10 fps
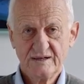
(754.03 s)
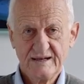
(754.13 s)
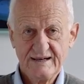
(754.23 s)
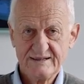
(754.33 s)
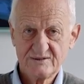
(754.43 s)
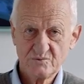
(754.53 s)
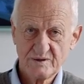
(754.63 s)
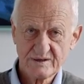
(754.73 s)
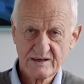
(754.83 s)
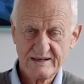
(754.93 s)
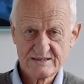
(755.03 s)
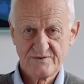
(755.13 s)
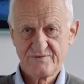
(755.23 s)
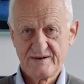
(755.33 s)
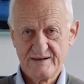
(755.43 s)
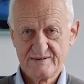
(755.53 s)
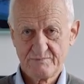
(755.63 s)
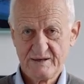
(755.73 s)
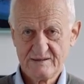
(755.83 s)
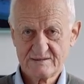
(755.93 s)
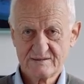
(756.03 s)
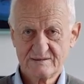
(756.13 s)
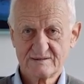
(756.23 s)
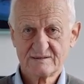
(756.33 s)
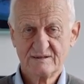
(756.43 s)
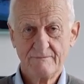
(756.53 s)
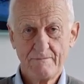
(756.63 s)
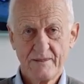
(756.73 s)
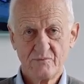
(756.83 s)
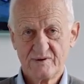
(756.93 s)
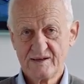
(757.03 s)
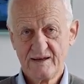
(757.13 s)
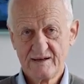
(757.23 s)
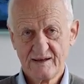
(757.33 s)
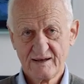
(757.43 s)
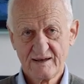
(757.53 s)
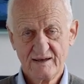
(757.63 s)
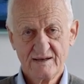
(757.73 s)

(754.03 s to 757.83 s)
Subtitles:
and you want to classify the patients with headache,